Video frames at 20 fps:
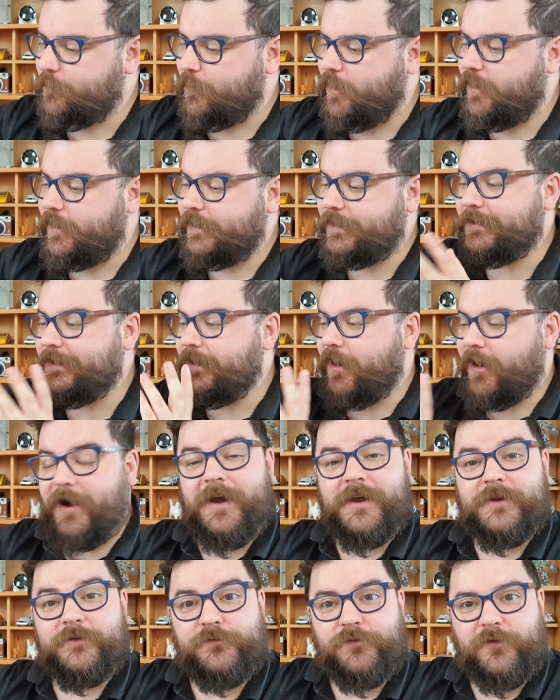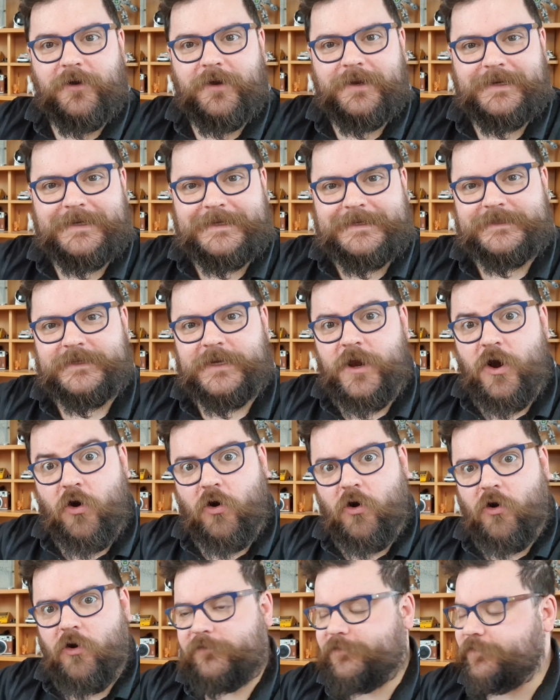my iron filings
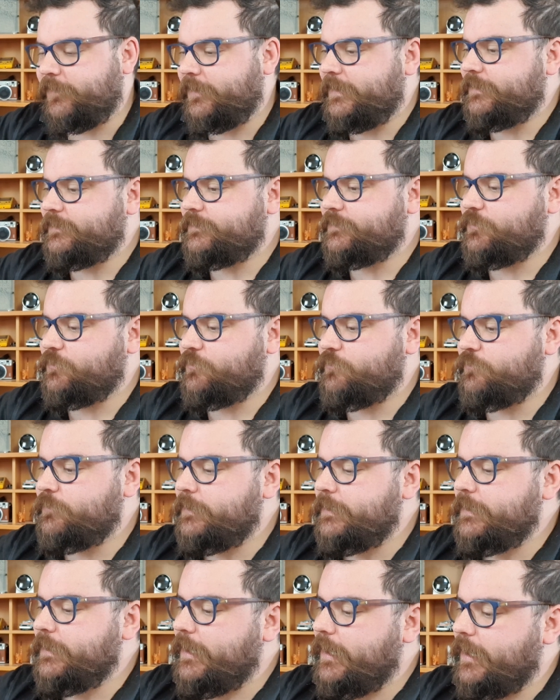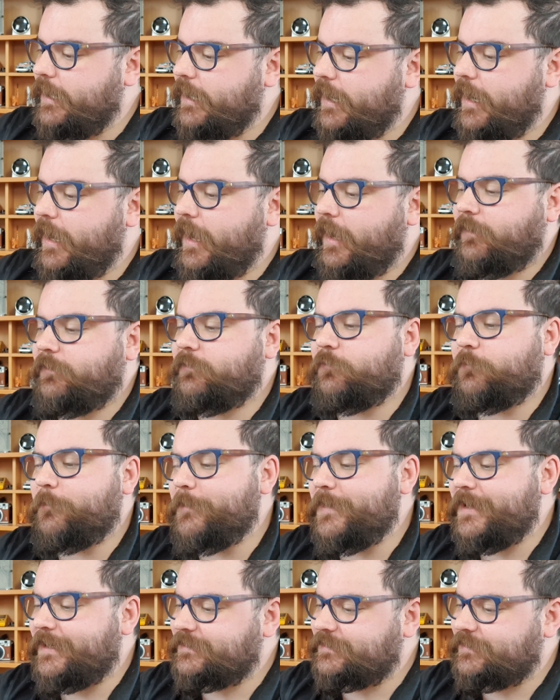off into uh, a little
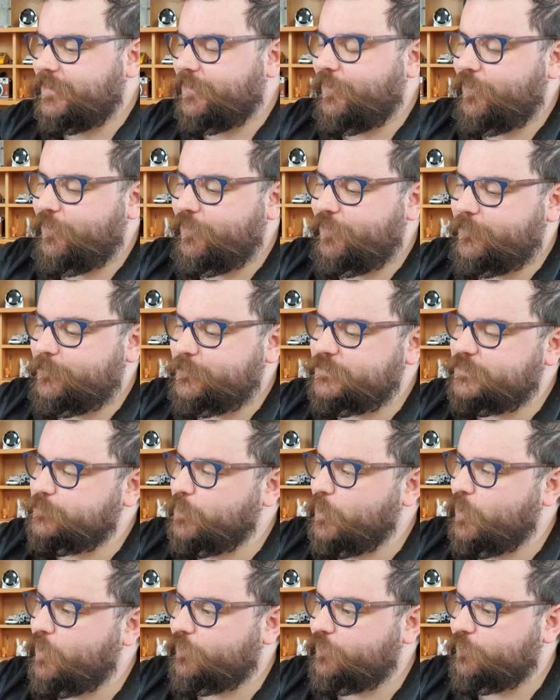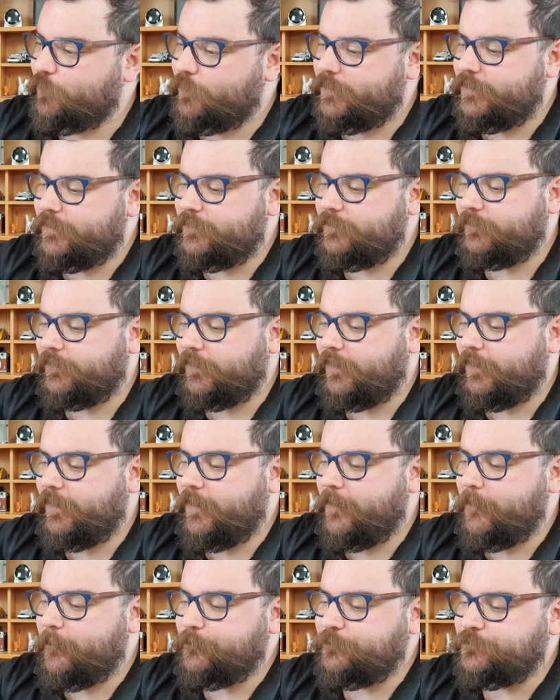mixed herbs pot with
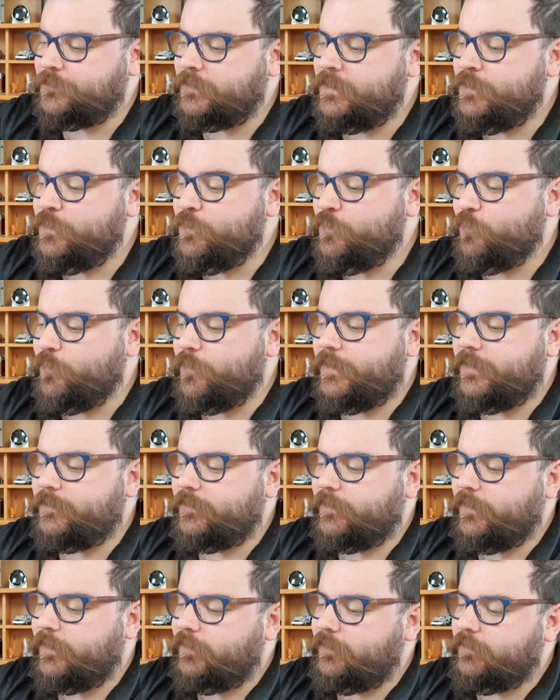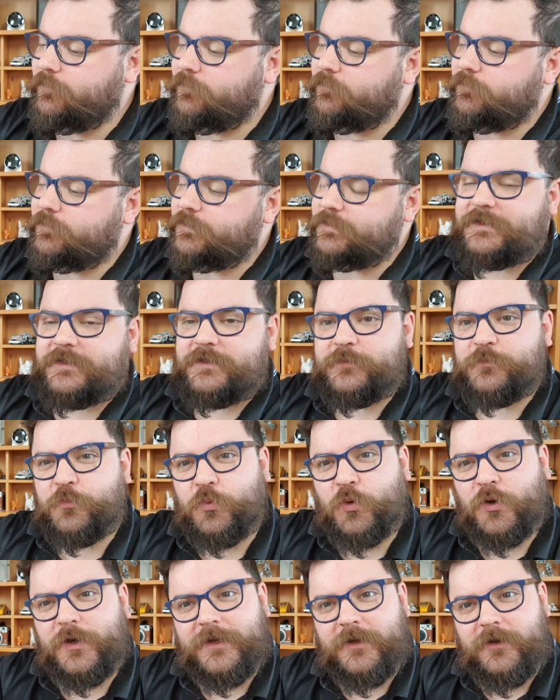um, with a little
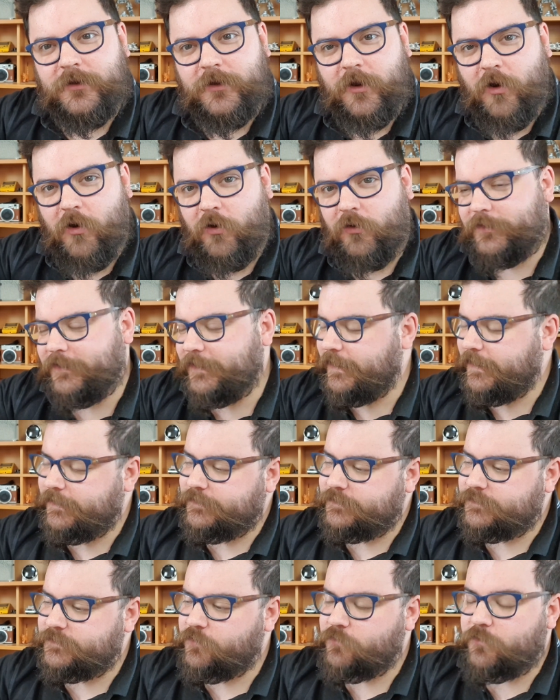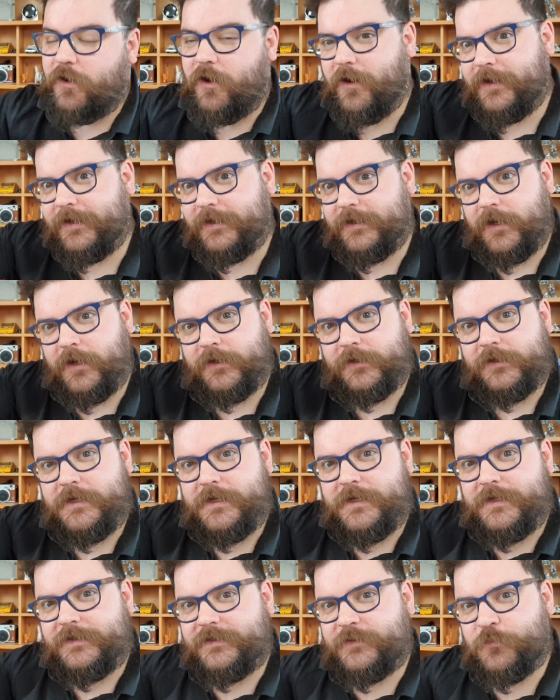sprinkler on the end so that I can
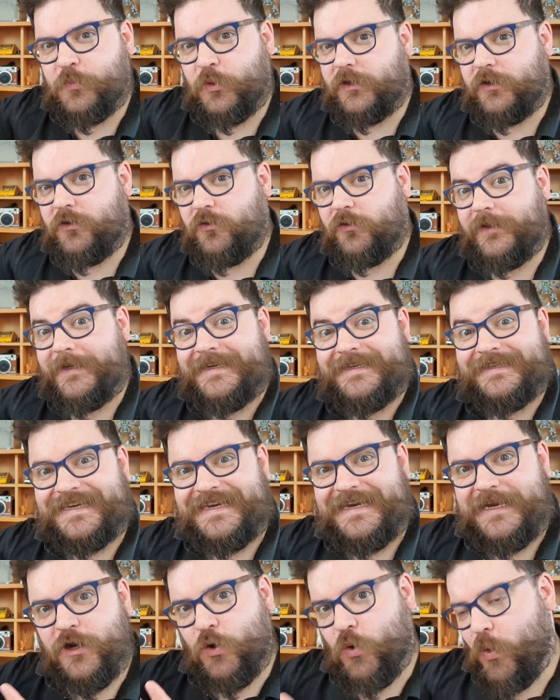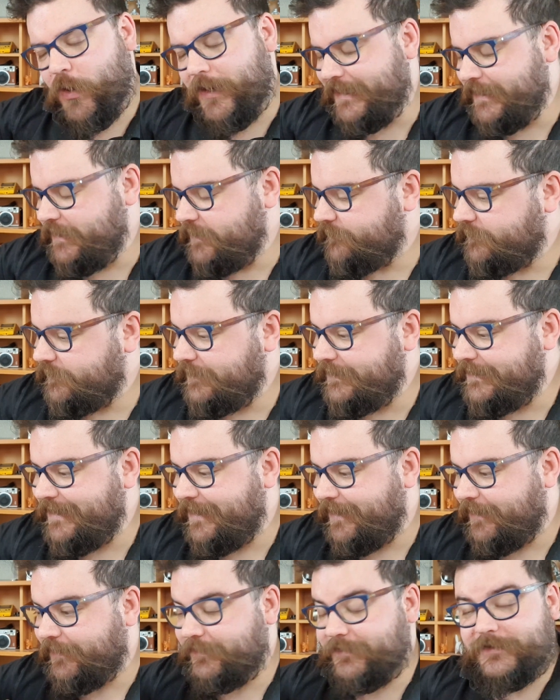sprinkle these quite evenly
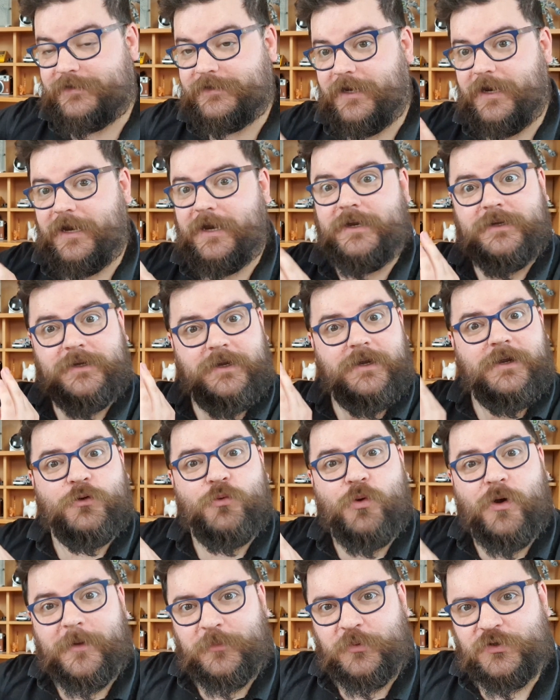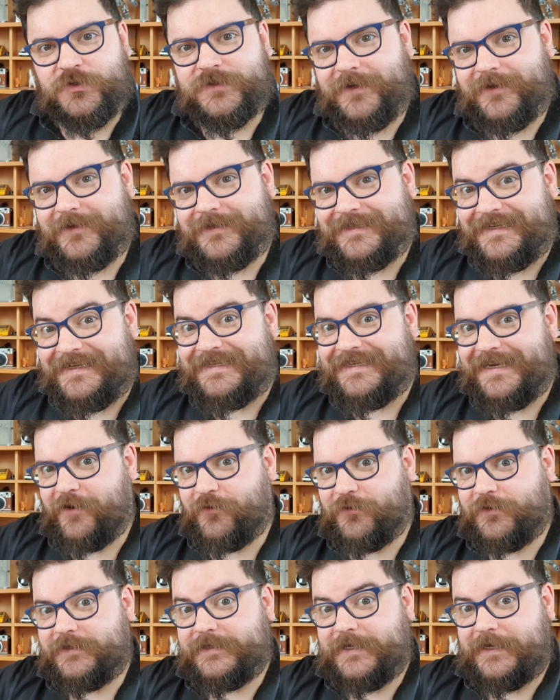and uh, quite precisely
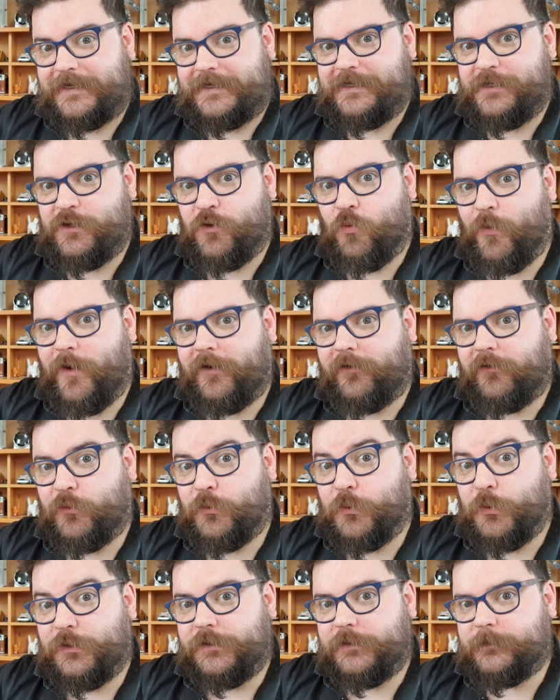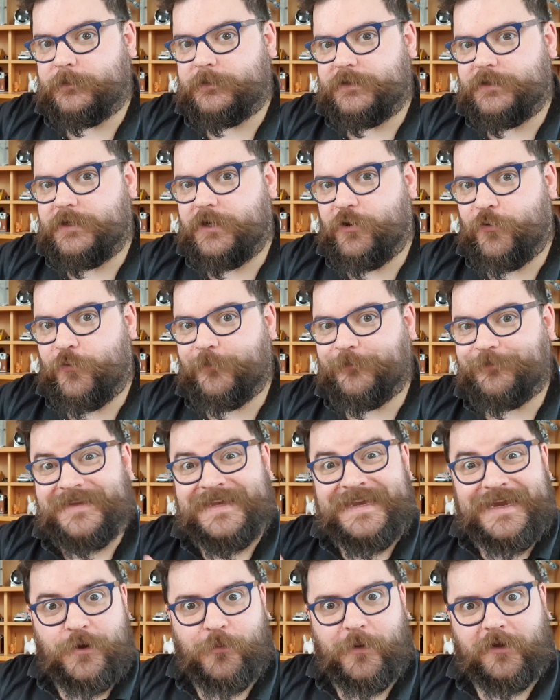down exactly where I want them to go.
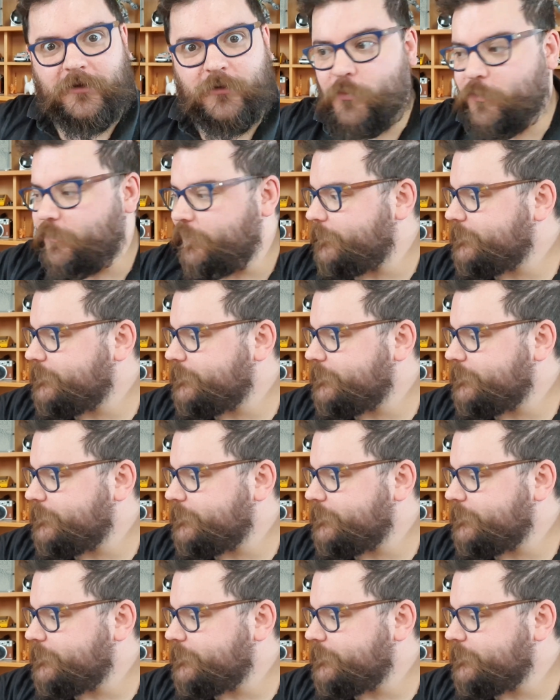Where I want